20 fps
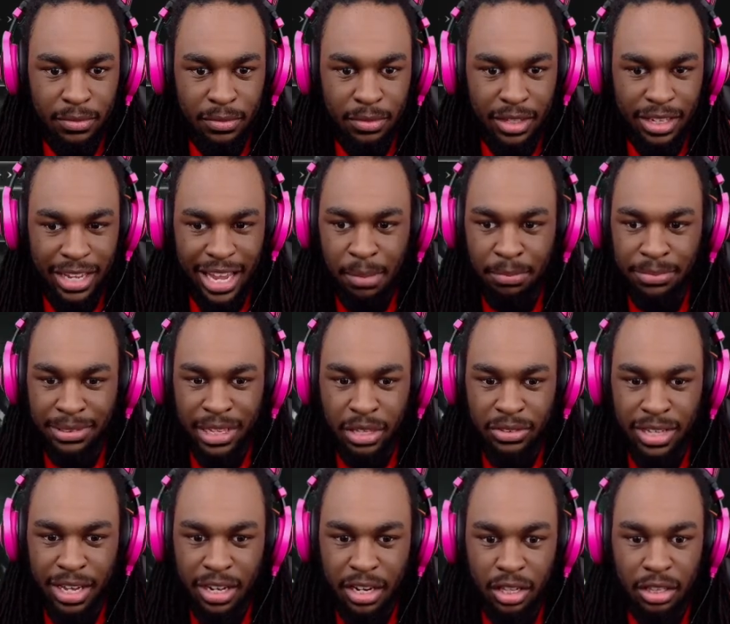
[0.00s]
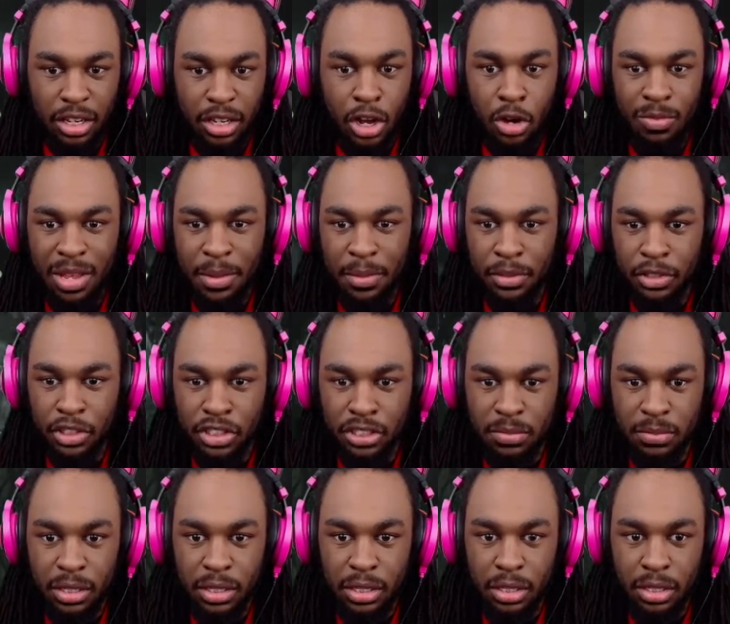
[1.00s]
The game sounds kind of low. Maybe it's just
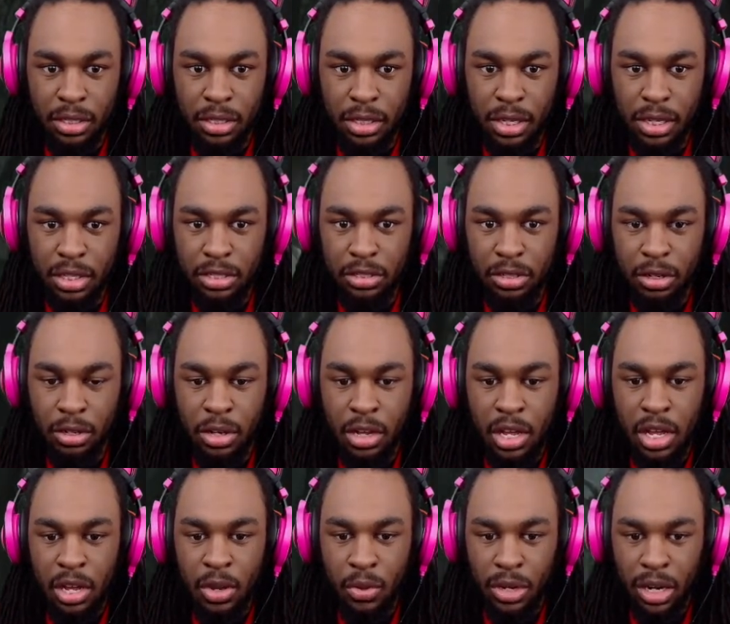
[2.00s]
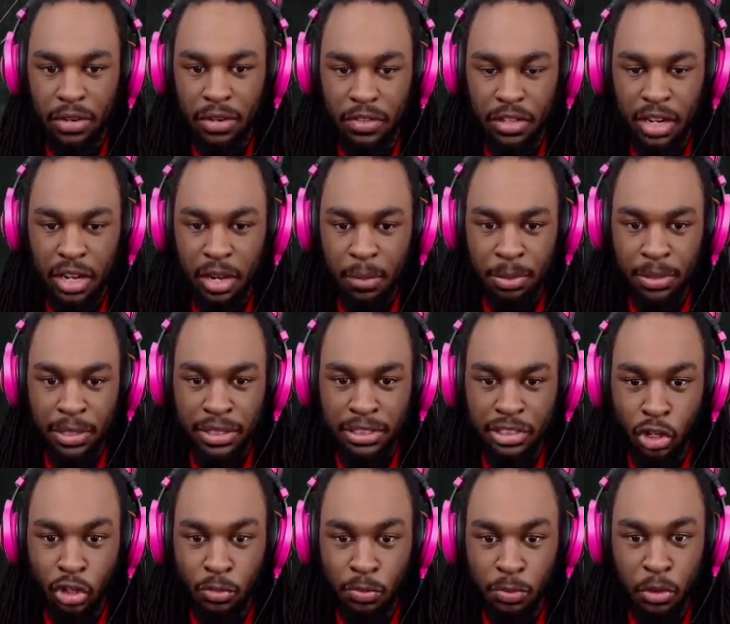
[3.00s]
me. I don't know. Whatever. Please
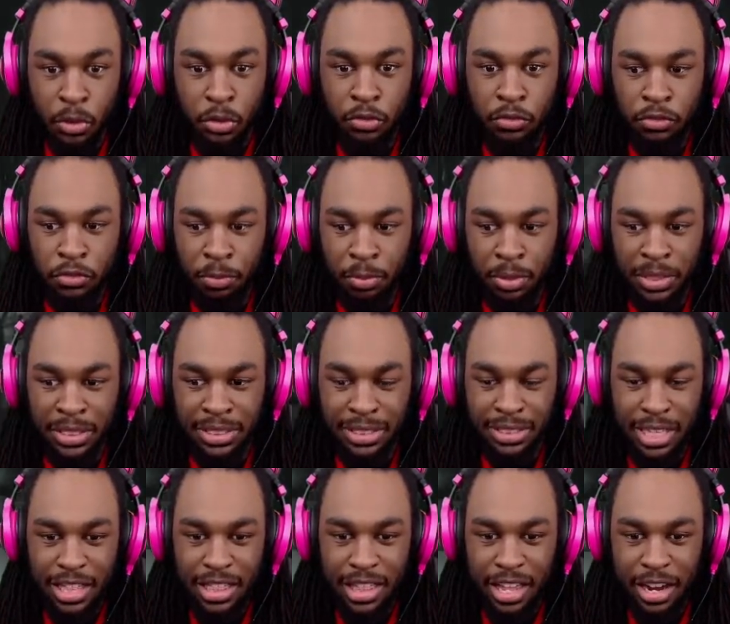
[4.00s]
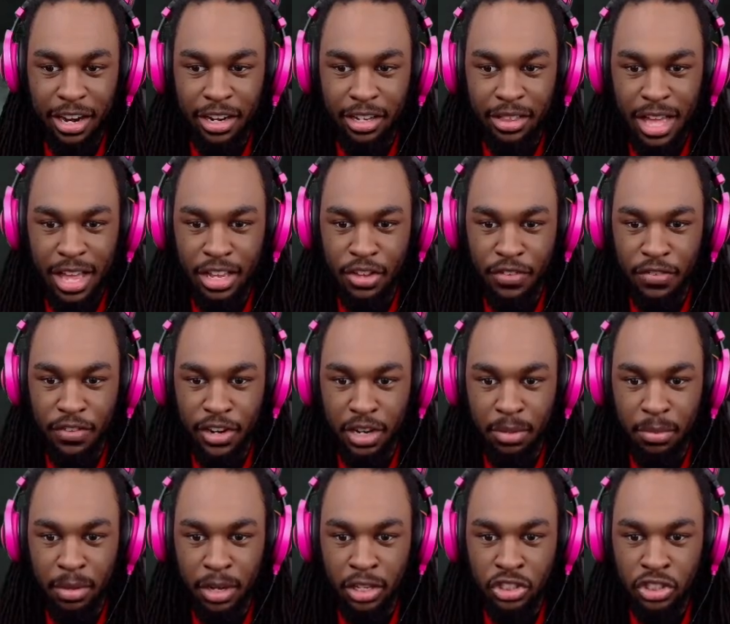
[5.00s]
don't move. Please stay there. Thank you very
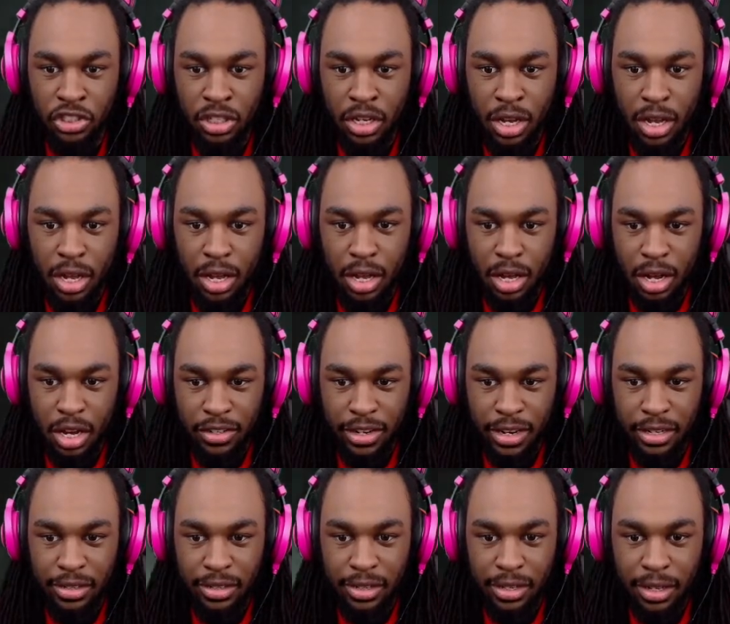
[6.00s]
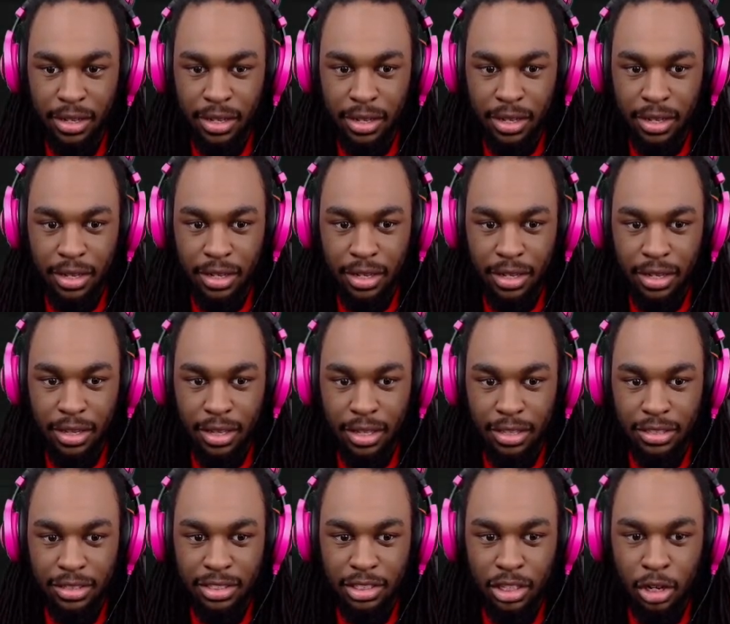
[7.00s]
much. All right.
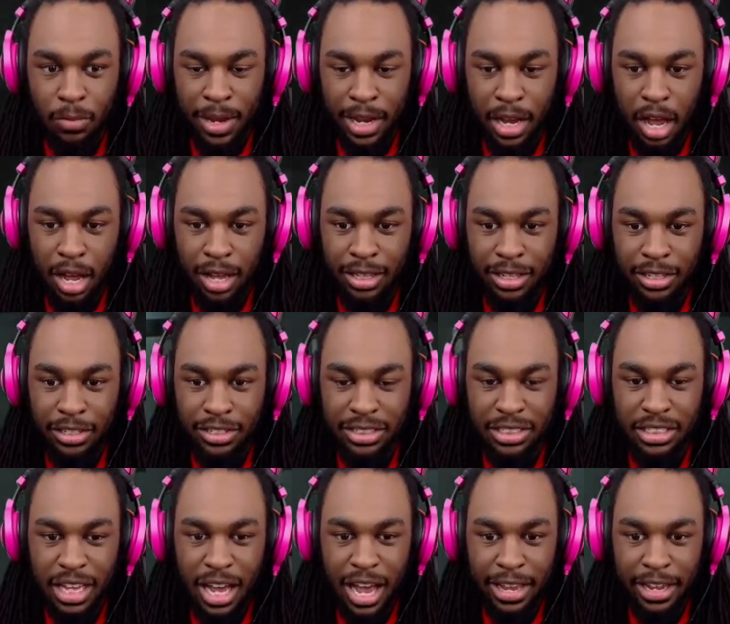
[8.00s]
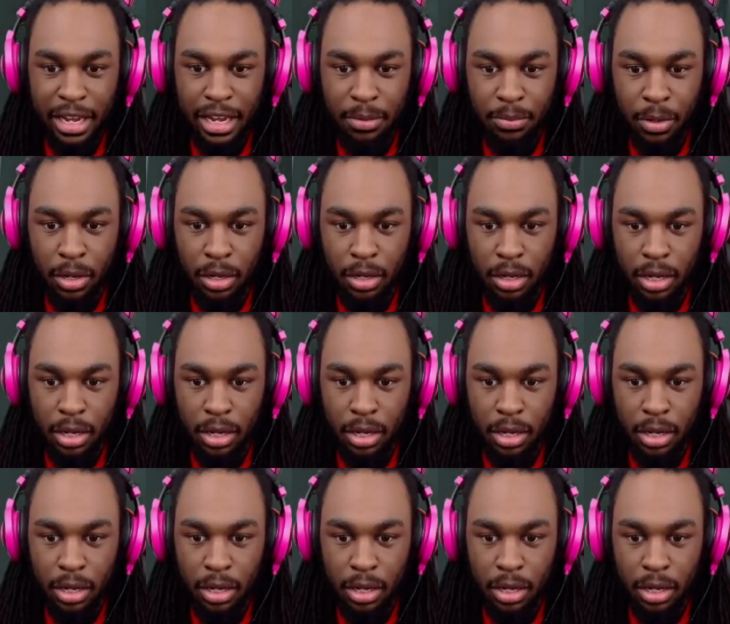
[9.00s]
Let's... Oh, my God. Claire's dying, bro.